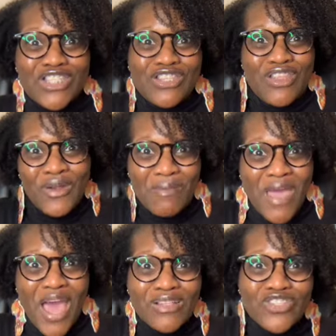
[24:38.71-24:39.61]
30
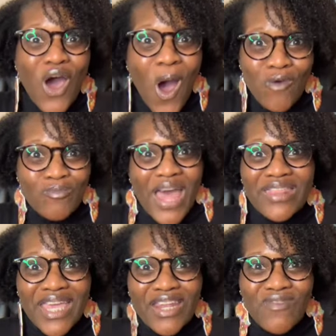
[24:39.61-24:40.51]
pounds off by
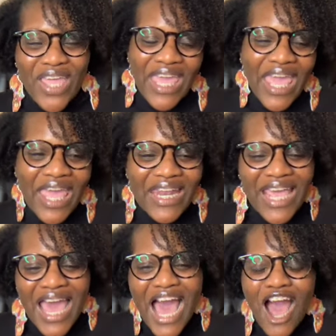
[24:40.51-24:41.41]
then if I can.
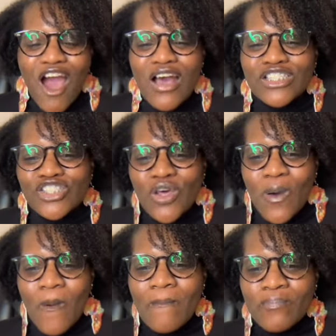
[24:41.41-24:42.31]

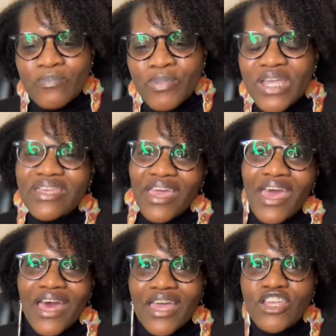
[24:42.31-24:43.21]
But
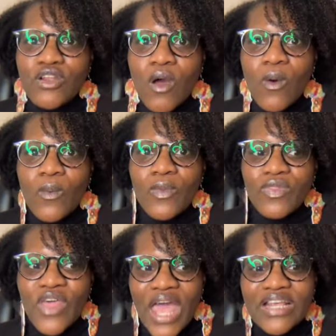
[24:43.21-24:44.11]
yeah, you know,
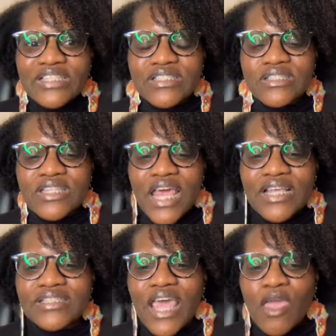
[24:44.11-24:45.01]
that is
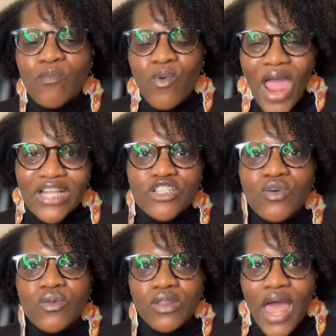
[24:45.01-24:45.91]
a
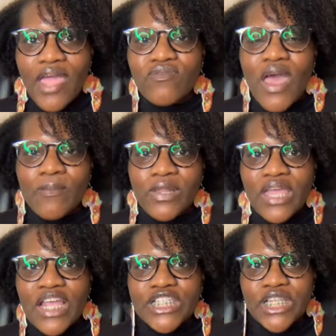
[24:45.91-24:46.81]
practical life
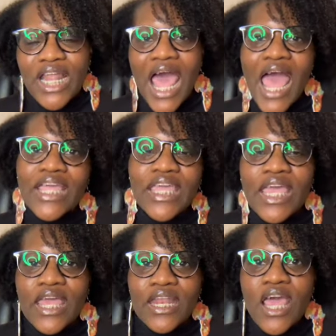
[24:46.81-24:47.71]
application that I
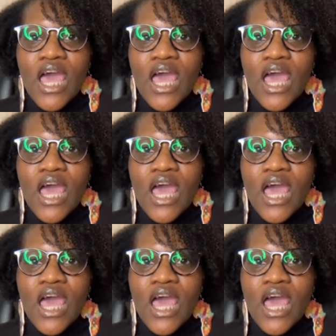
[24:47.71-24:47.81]
can